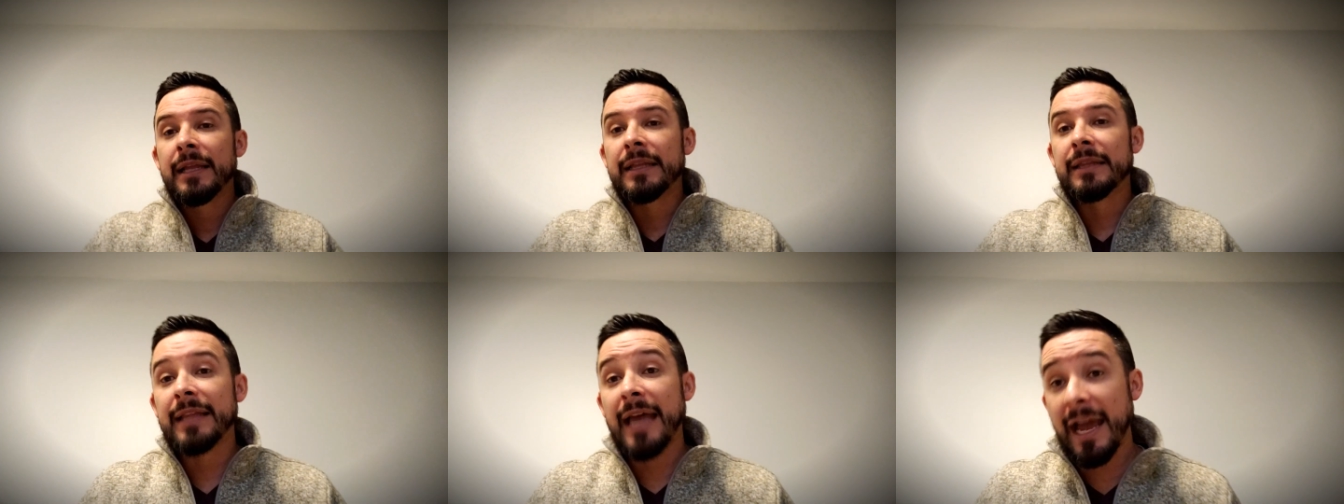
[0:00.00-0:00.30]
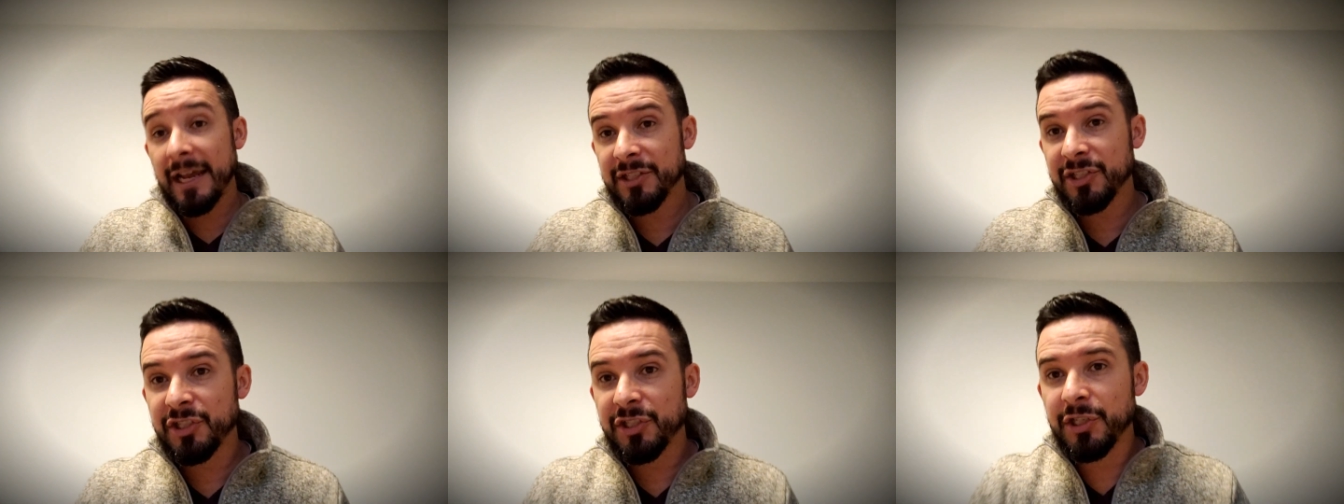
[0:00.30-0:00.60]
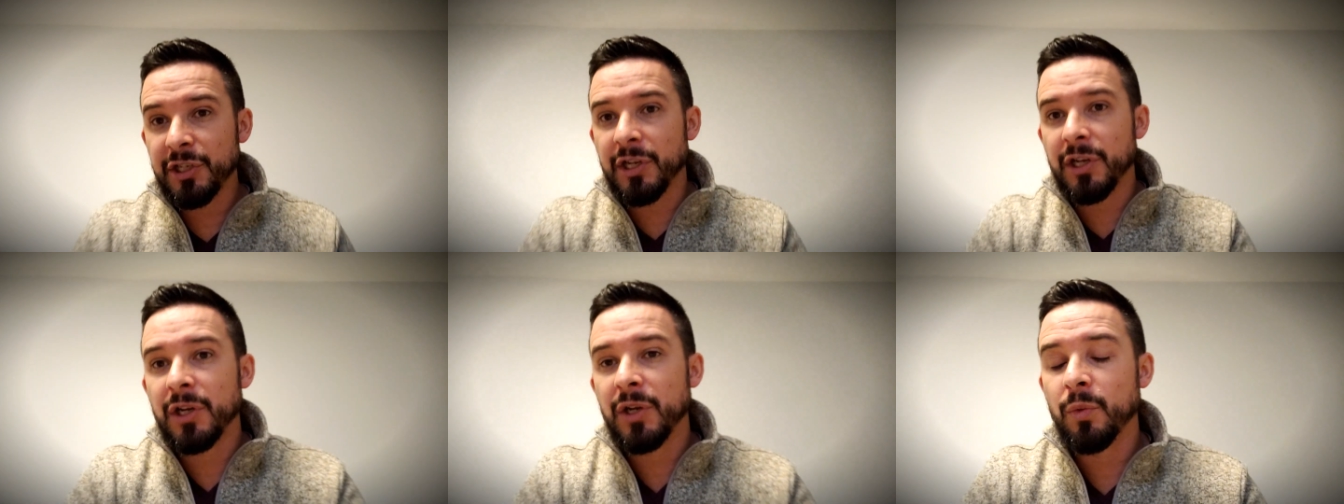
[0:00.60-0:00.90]
last
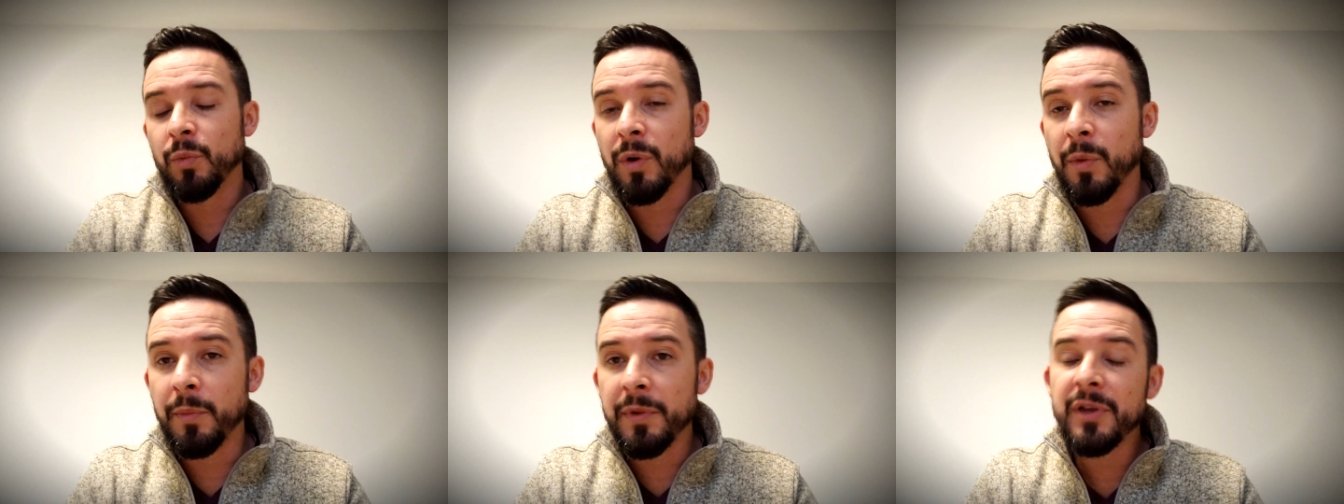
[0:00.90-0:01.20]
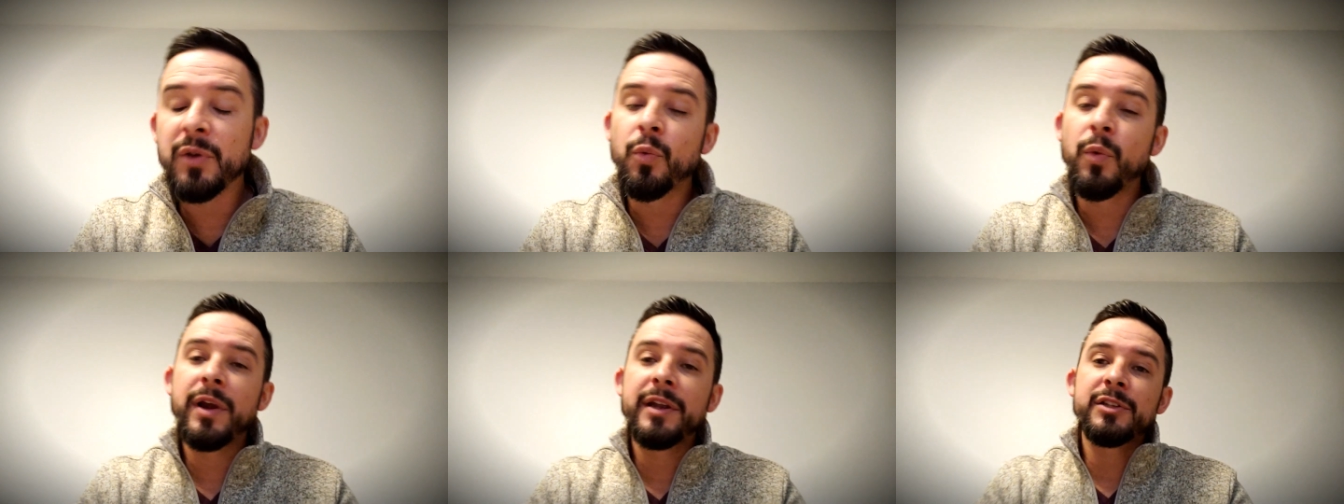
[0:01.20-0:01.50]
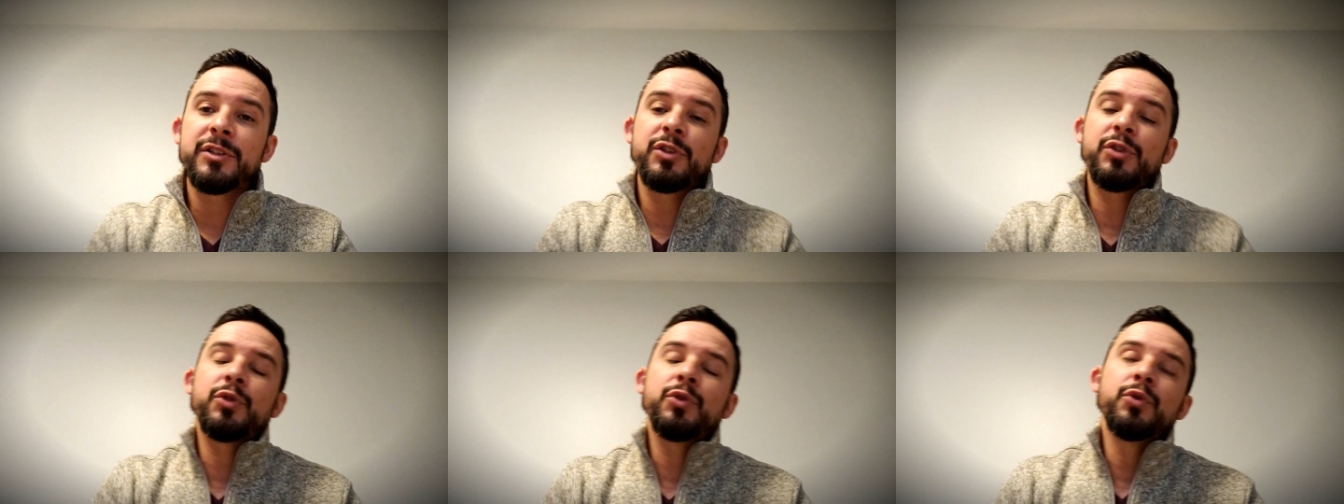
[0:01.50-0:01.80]
year when we
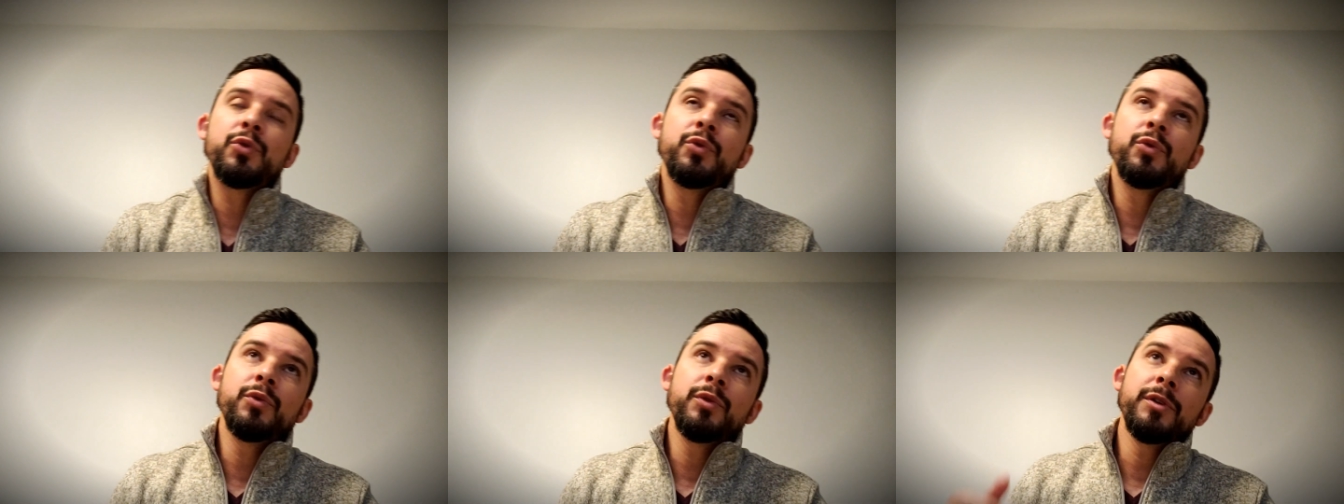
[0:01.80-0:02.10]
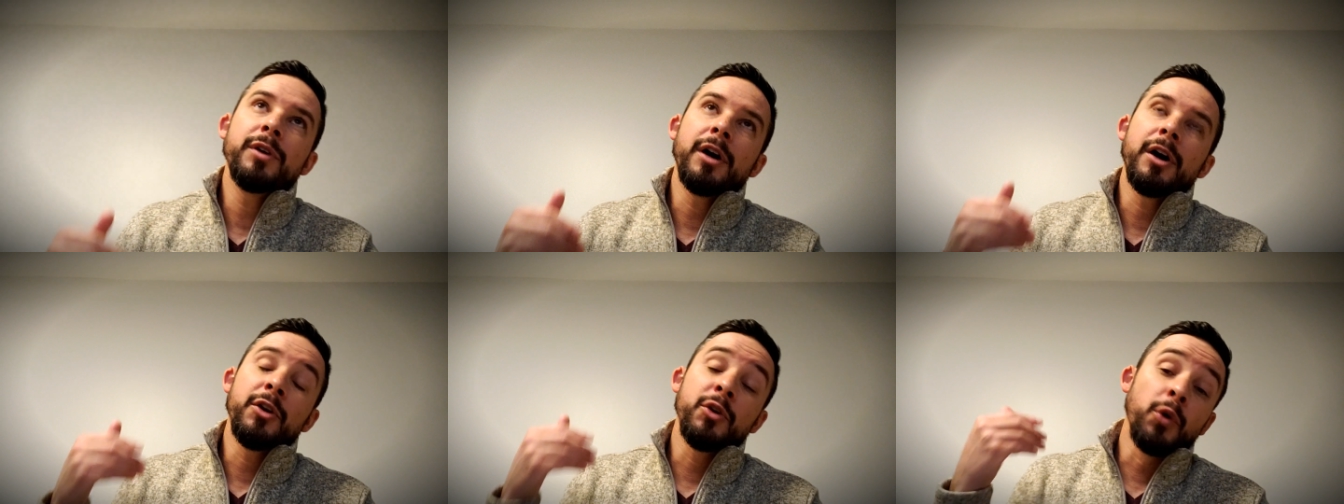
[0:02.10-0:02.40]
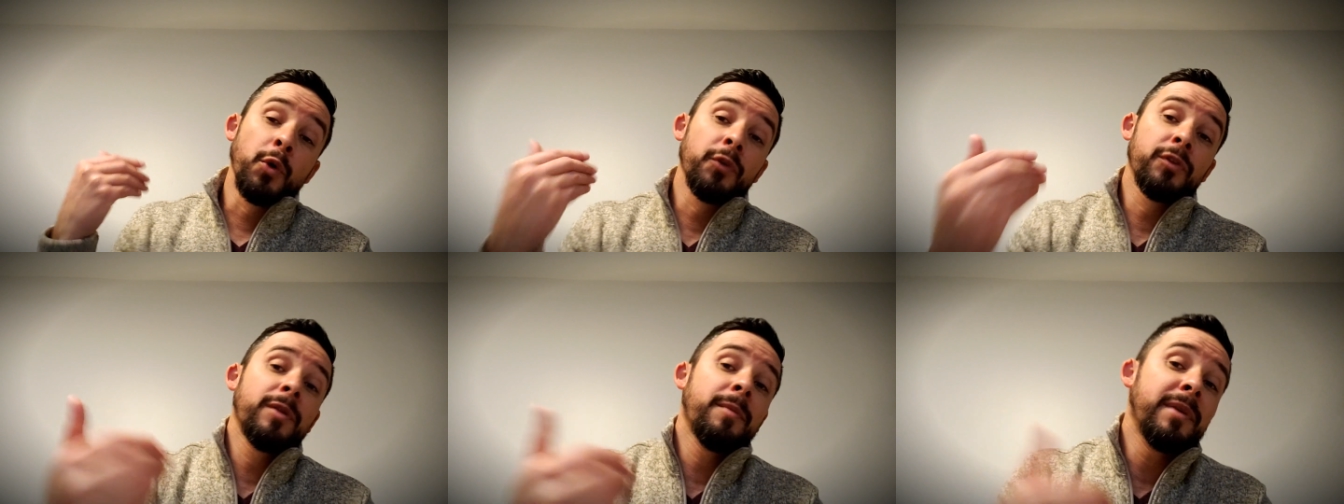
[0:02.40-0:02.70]
went to
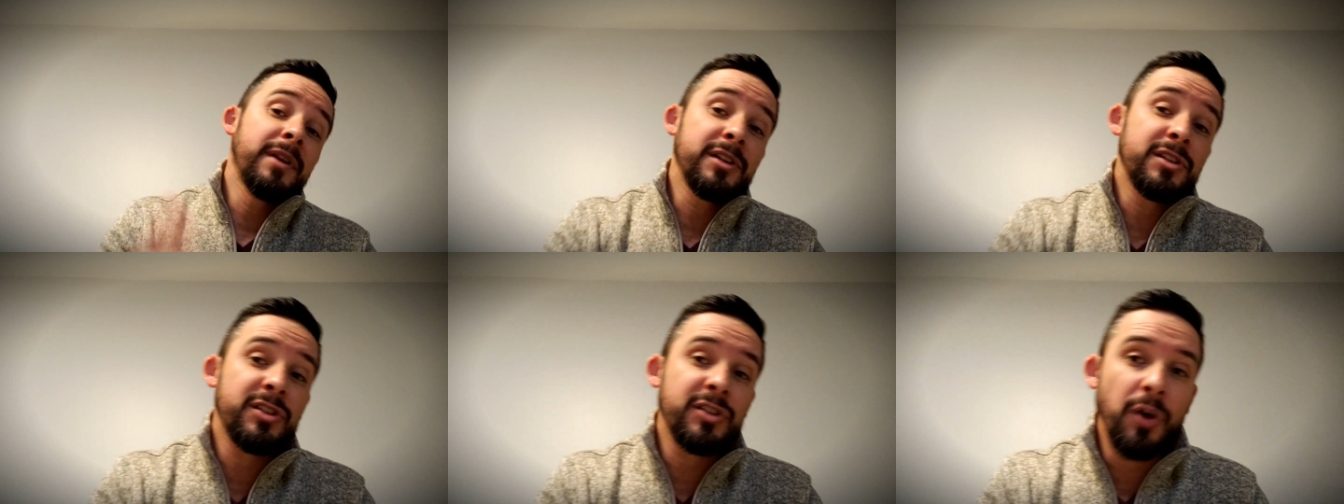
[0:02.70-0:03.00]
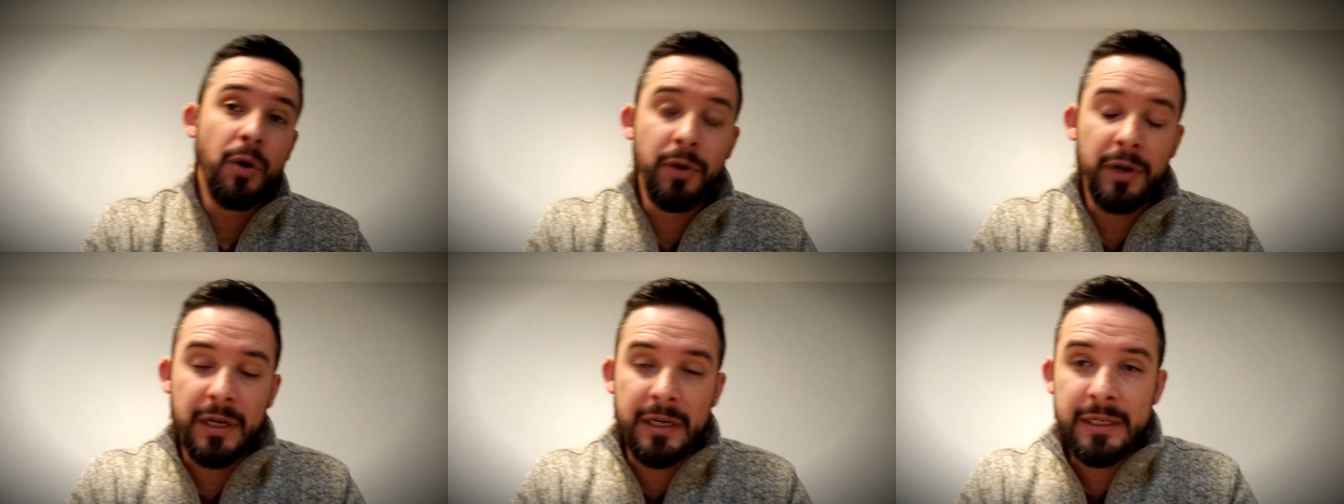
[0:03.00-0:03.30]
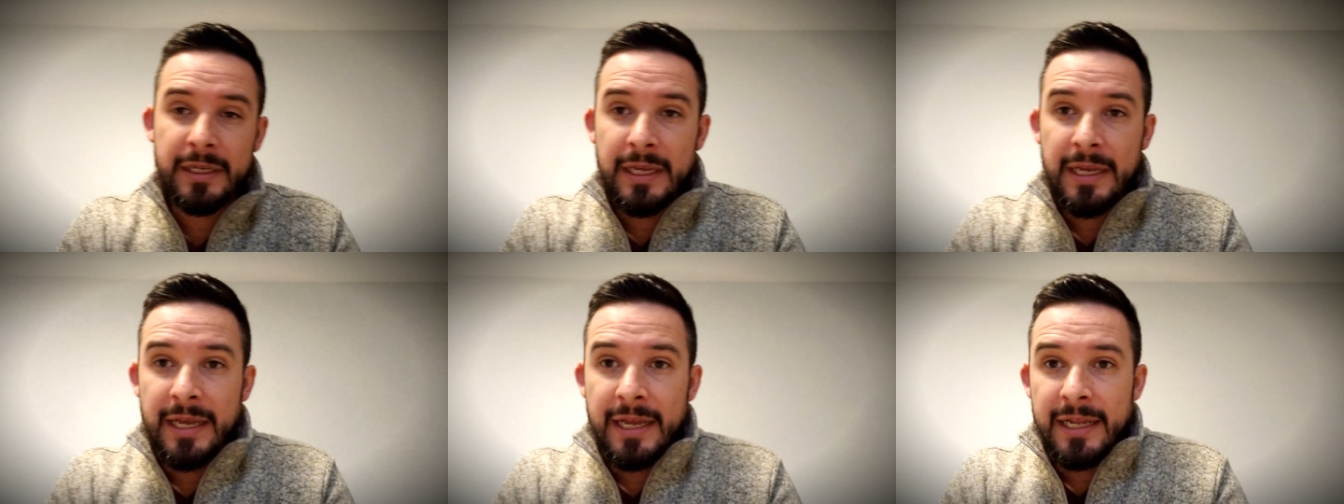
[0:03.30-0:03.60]
northern
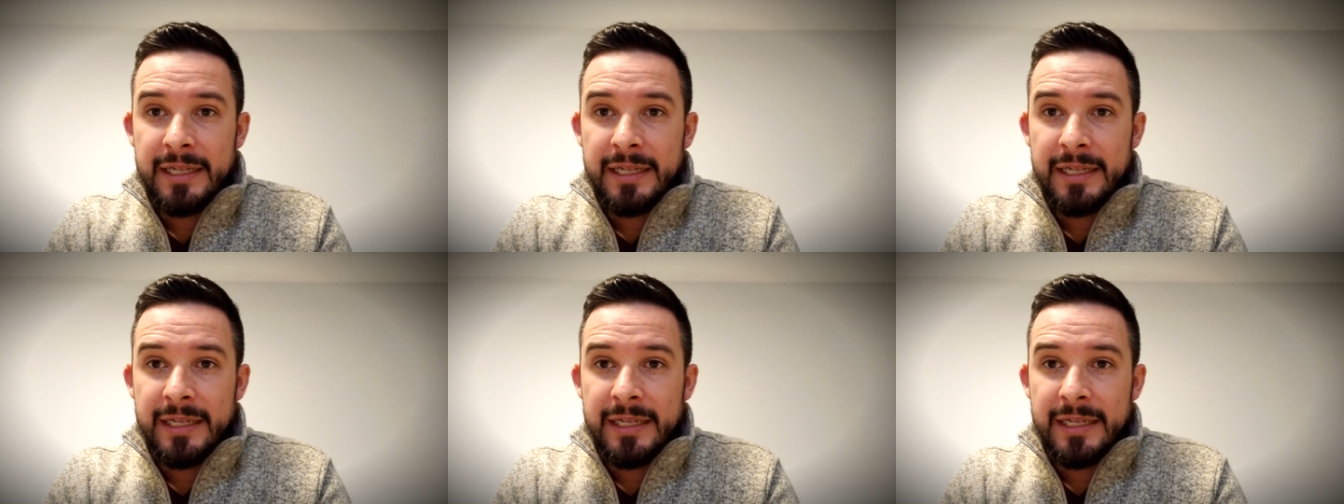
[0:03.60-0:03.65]
Minnesota